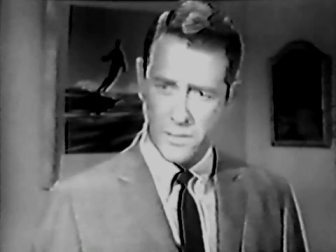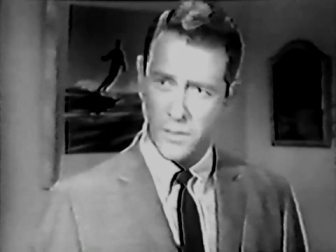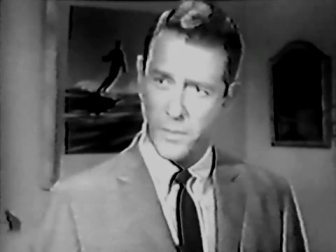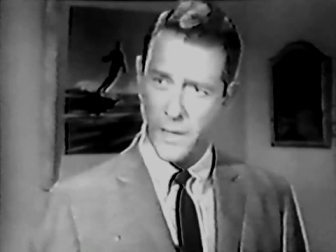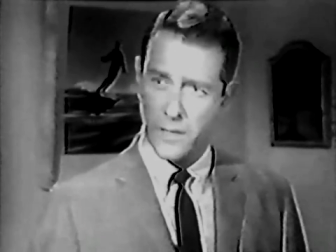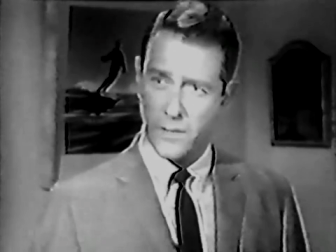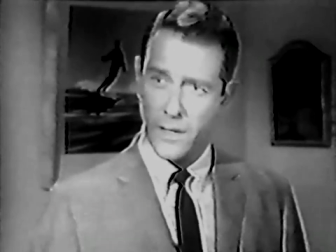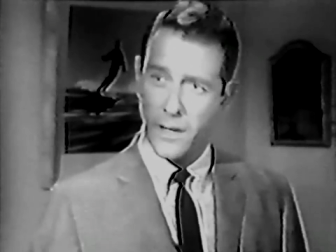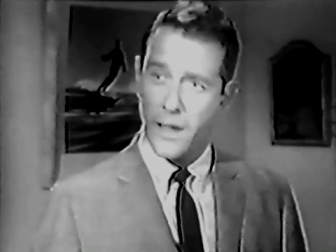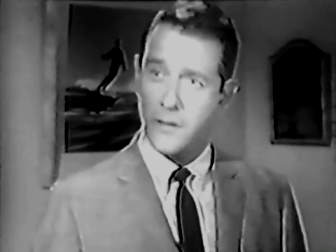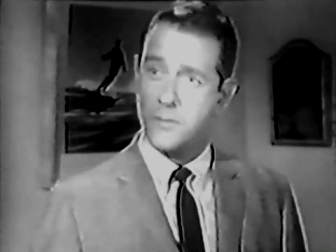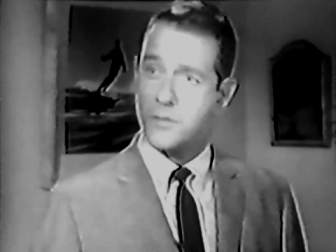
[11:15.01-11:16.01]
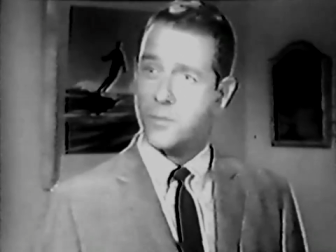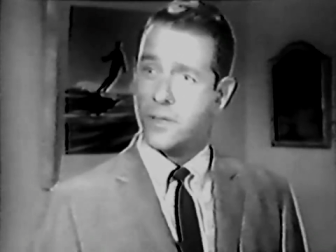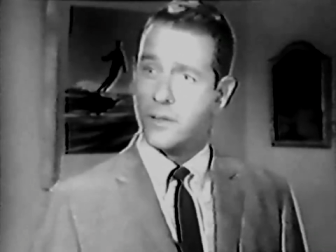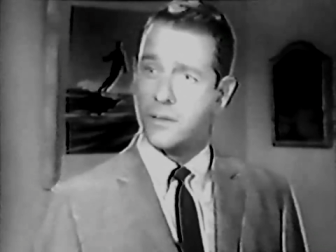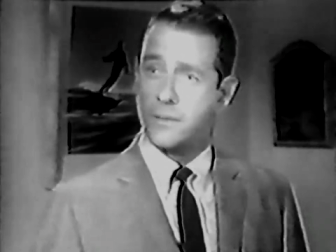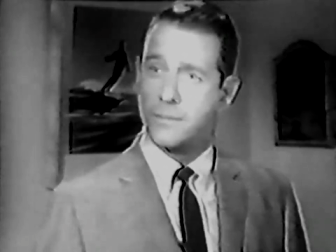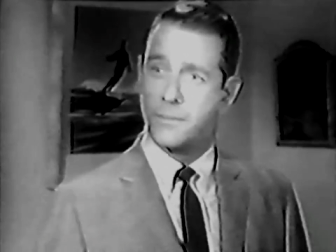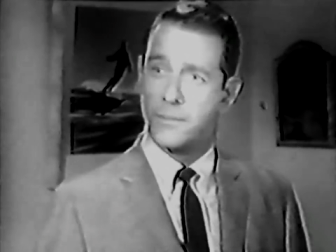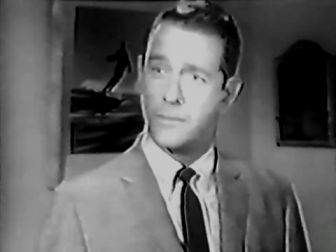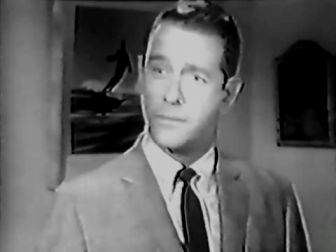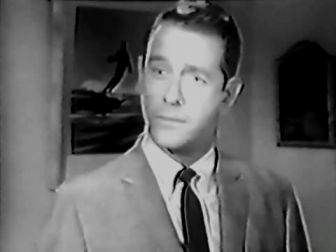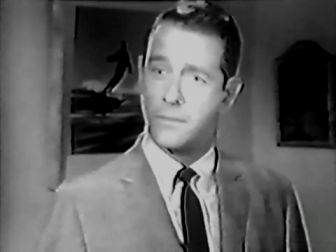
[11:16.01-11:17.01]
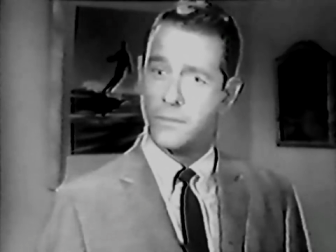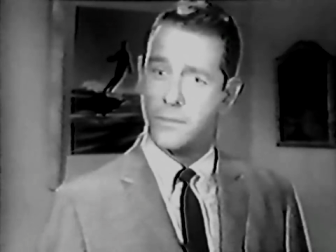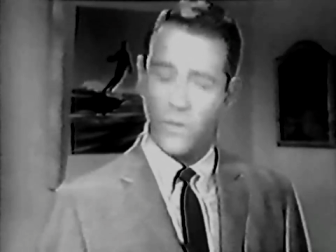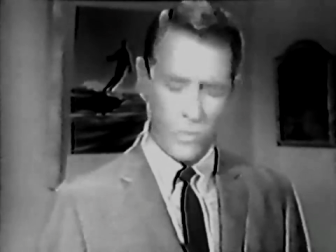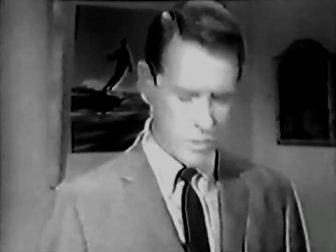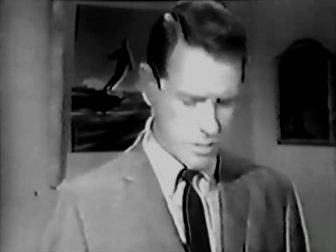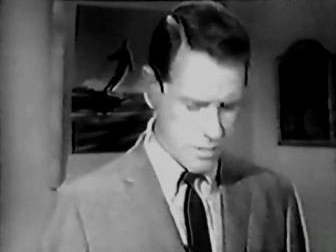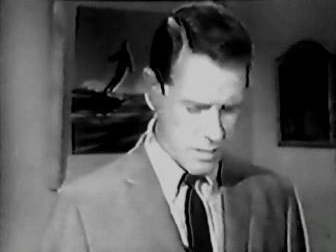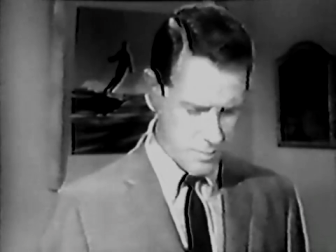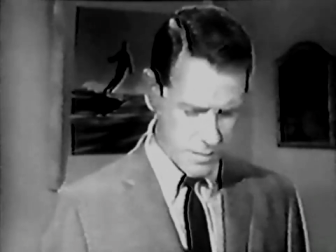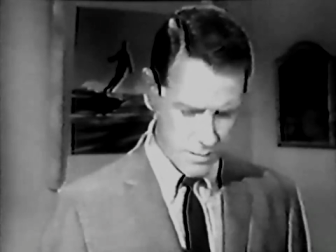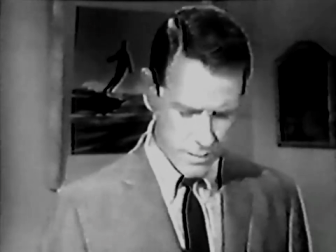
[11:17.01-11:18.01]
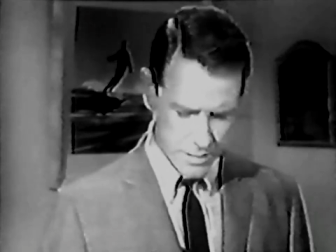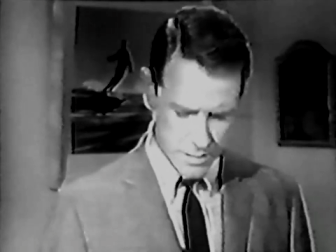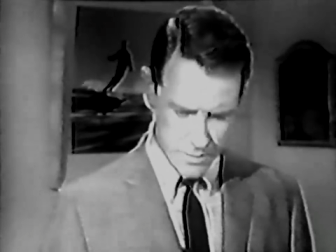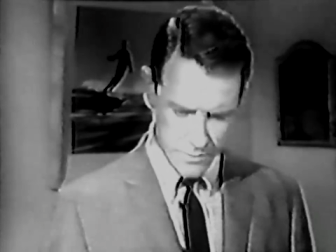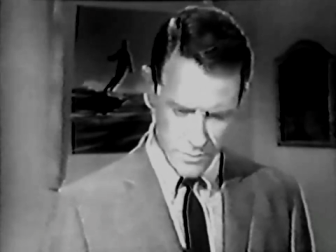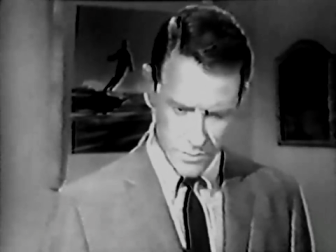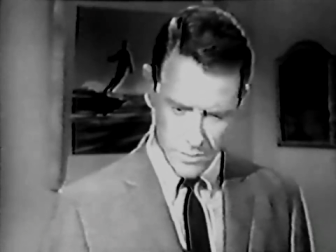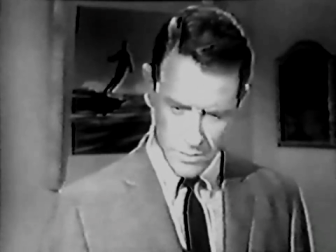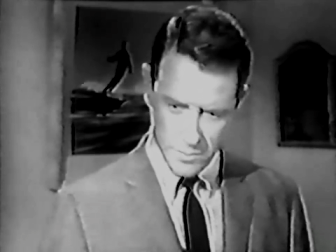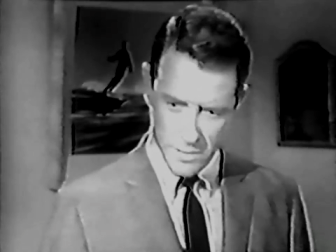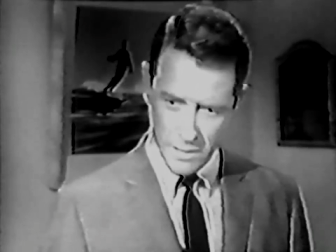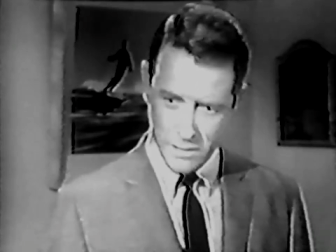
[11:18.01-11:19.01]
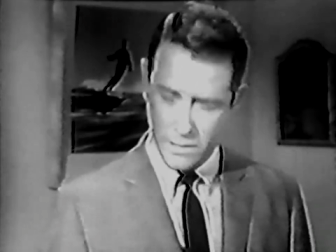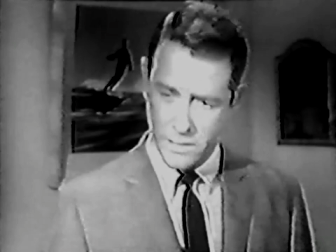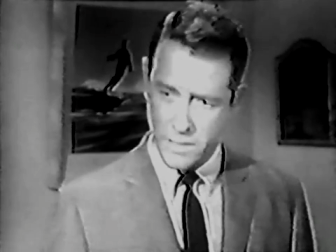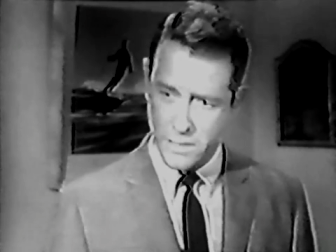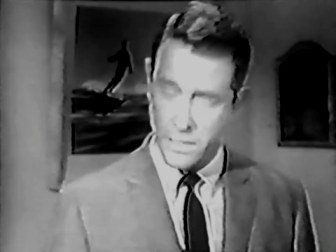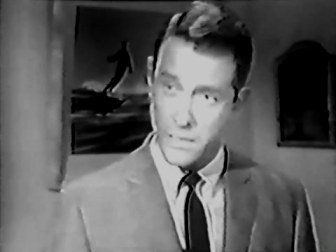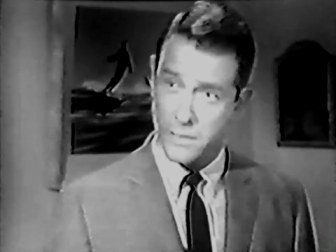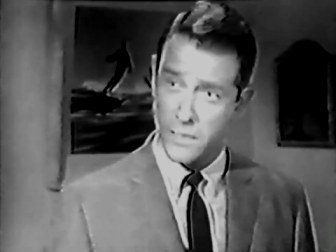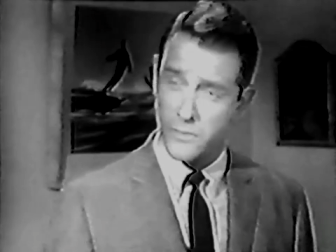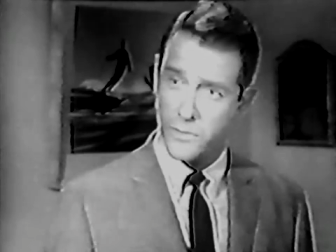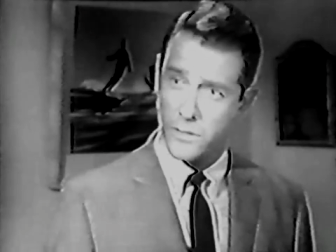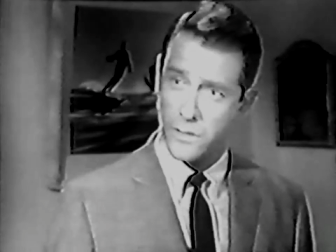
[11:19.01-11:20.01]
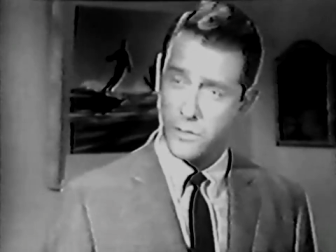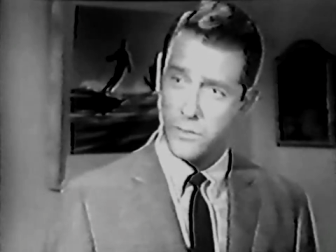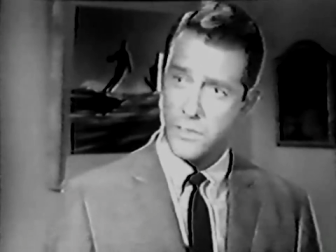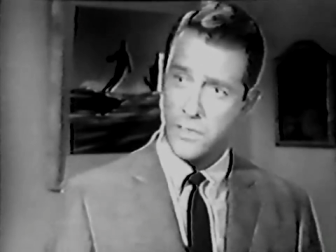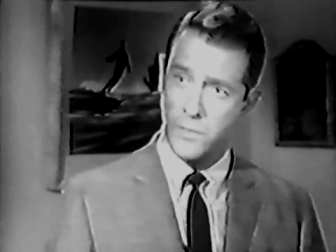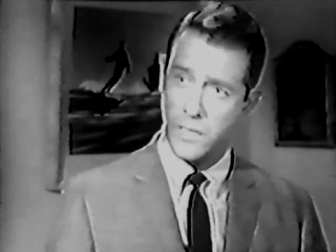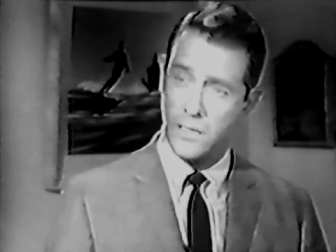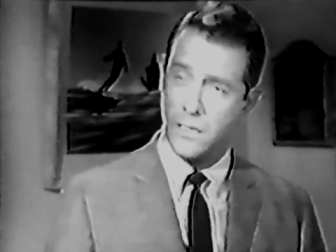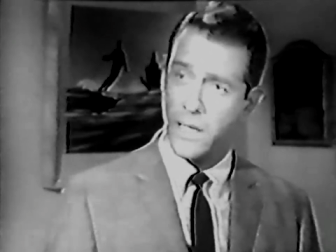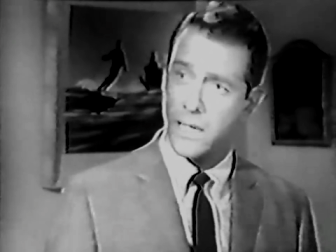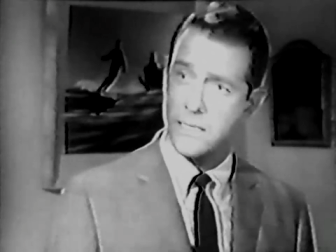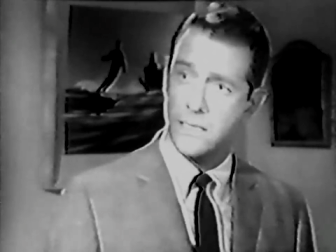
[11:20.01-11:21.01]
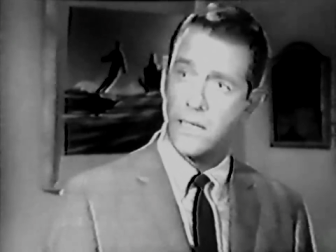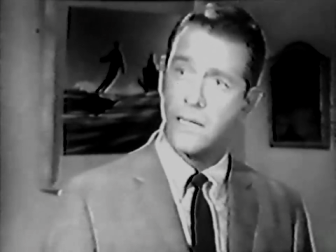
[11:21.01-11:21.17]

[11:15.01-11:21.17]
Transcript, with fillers: John Ackroyd and Adam Smith. I want you to get me a list of all the medical legislation that's filtered through his committee in the last